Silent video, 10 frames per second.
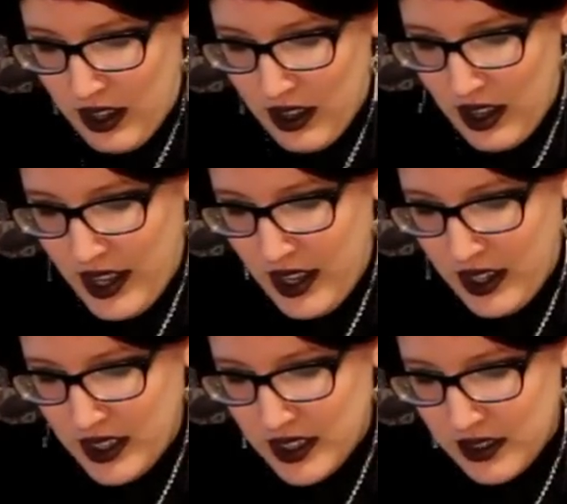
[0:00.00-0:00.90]

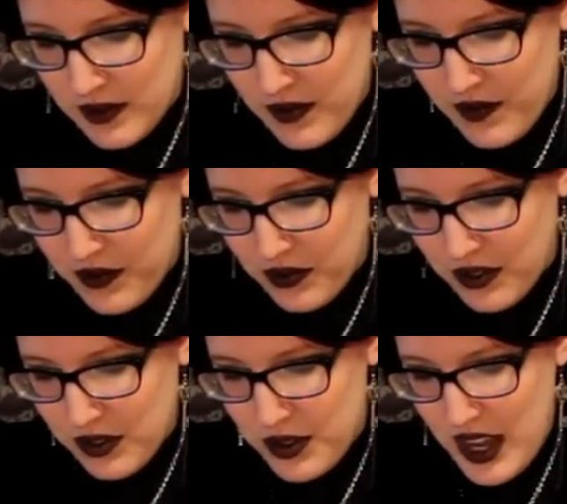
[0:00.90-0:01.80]
And
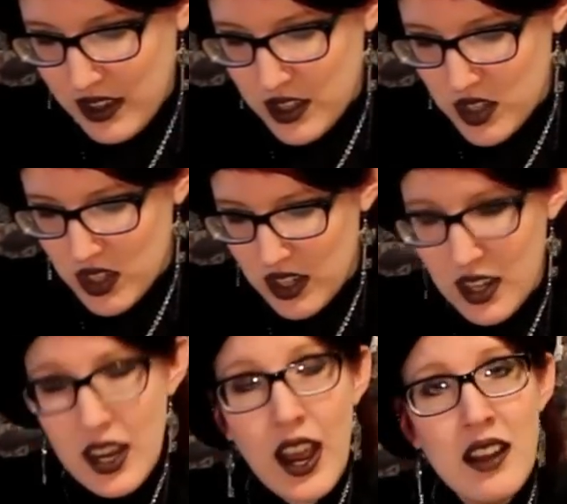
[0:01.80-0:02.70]
that's
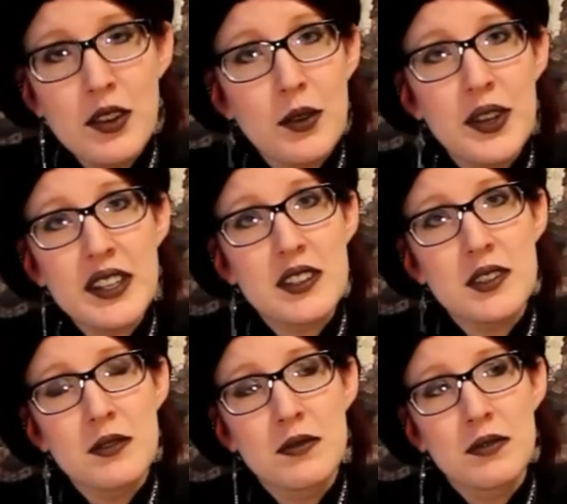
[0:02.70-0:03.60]
kind of it
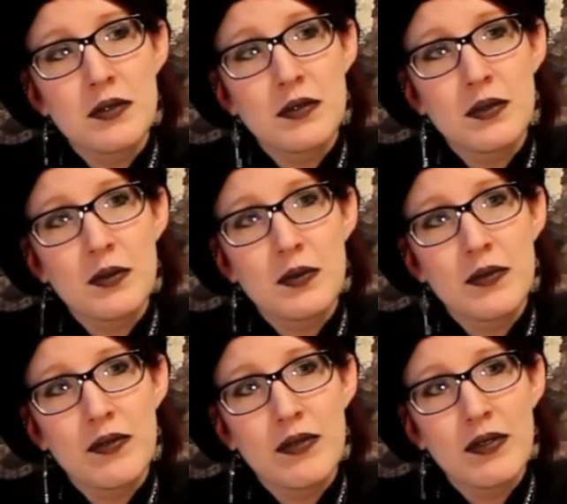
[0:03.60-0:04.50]

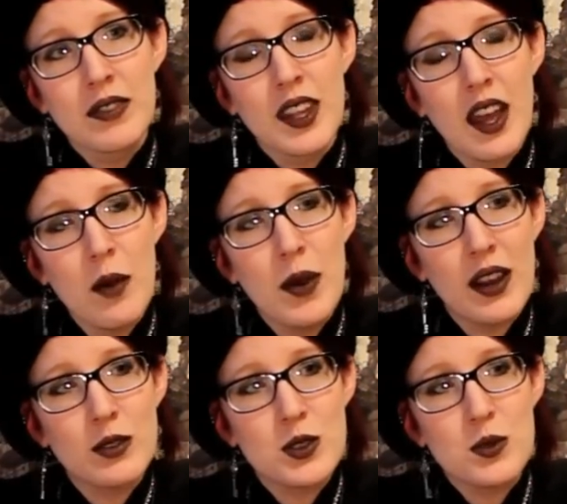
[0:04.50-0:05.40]

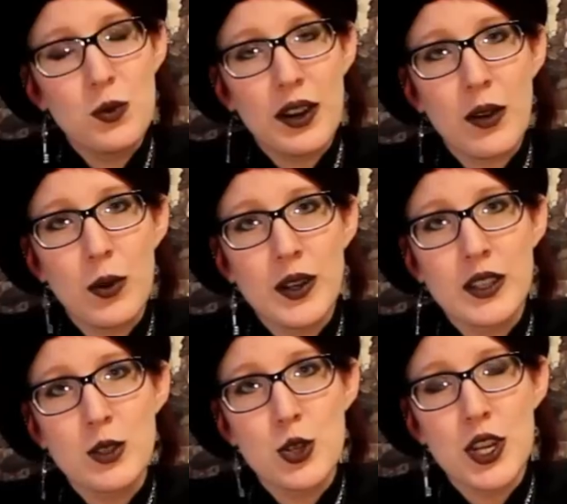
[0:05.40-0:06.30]
about what I wanted
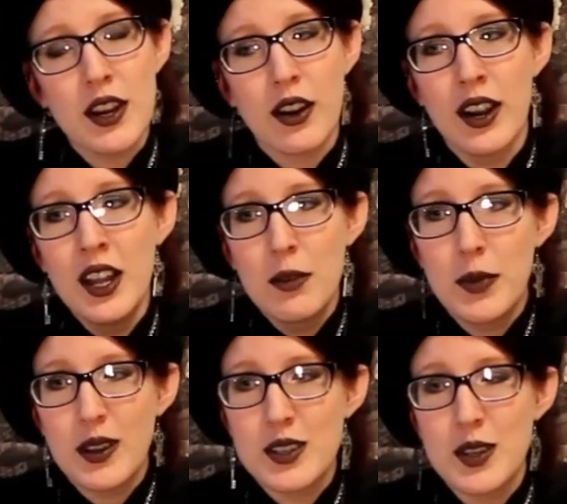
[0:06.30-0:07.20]
to share,
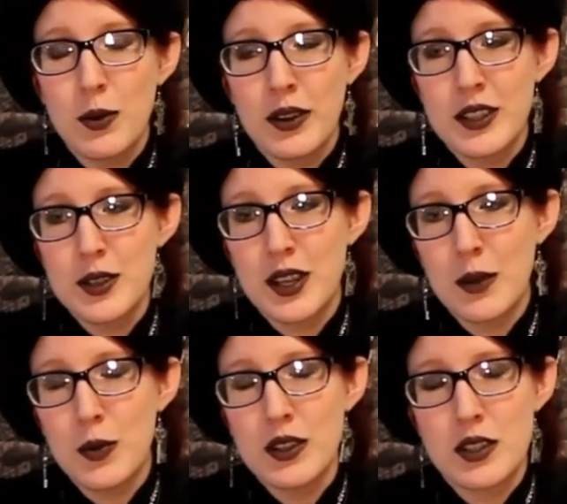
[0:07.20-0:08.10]
because I wanted to keep
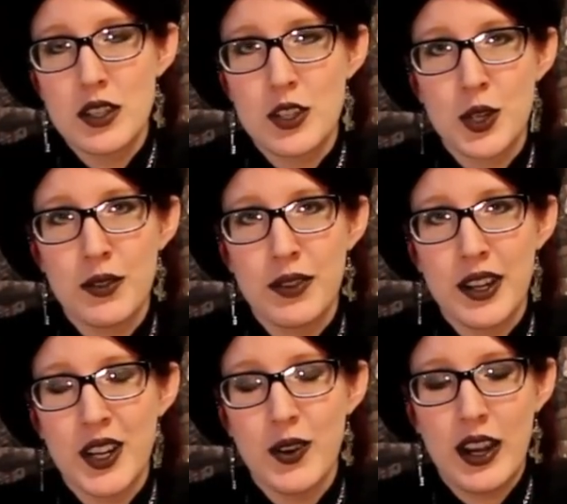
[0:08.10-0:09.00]
this a short
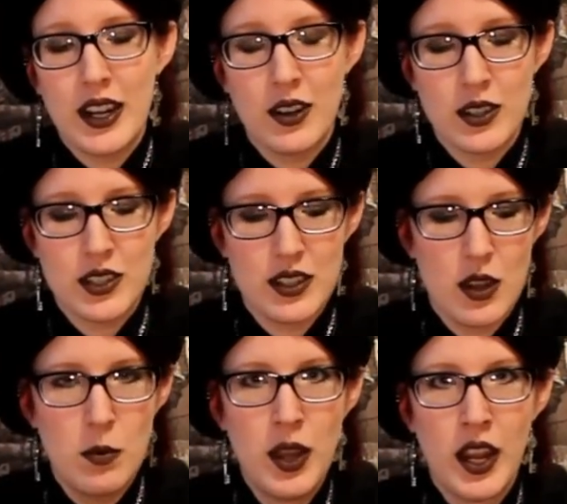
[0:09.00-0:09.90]
video and not a
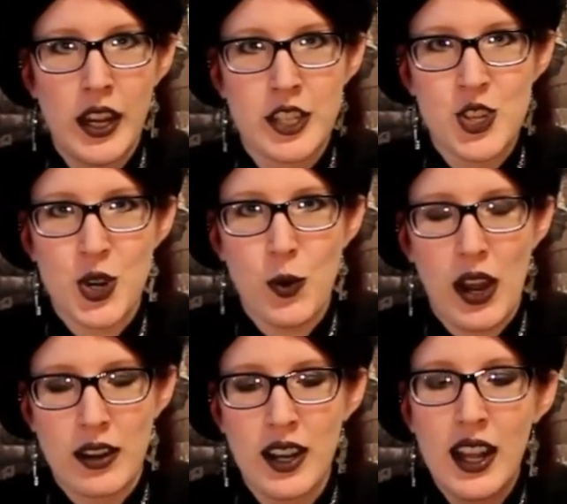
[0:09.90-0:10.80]
major
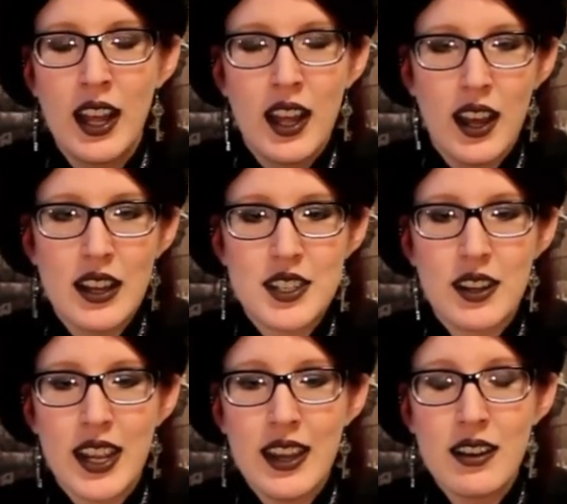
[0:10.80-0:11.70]
one. And
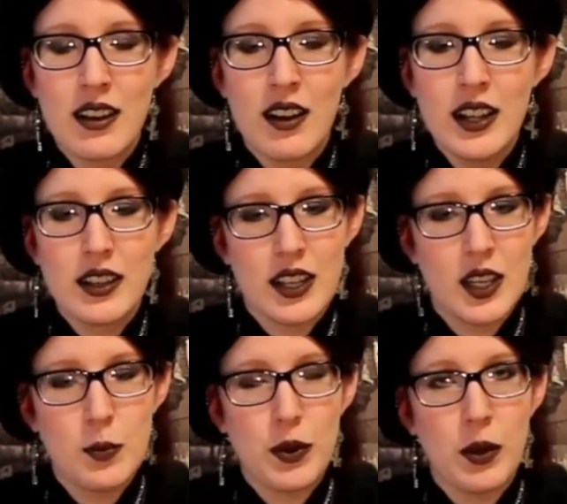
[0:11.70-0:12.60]
again, I
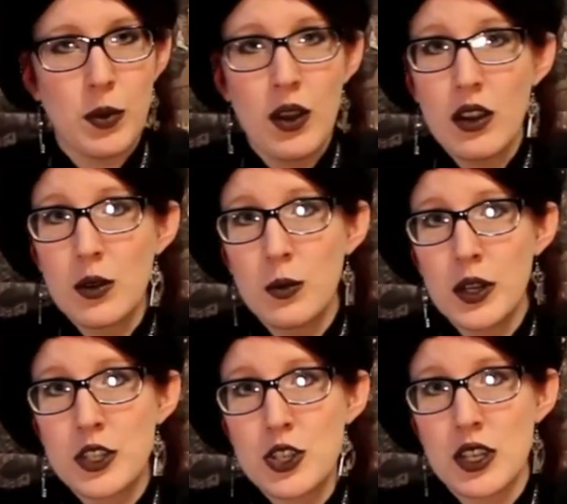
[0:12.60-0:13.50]
keep a blog
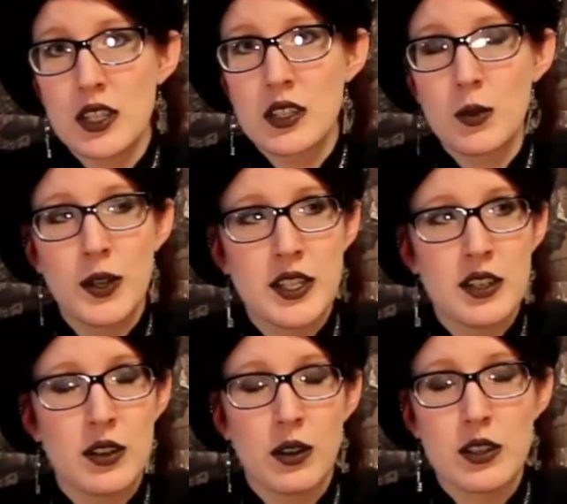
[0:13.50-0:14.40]
which is
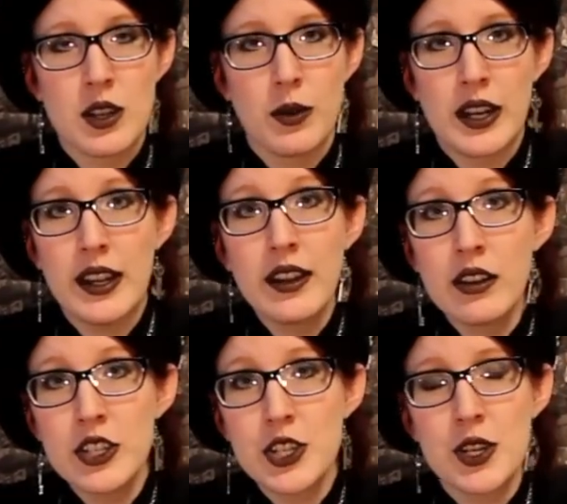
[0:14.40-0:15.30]
written also in
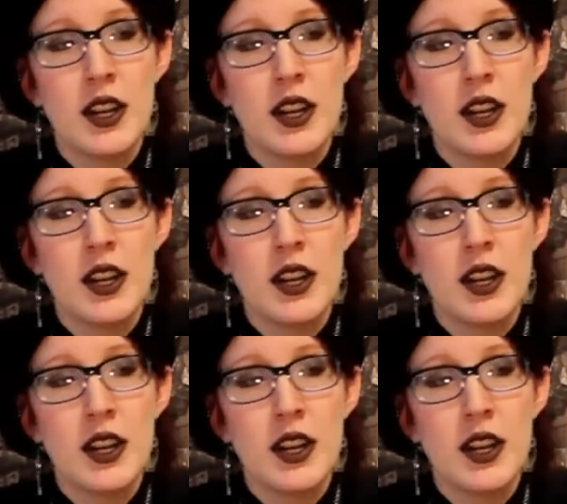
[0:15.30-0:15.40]
English,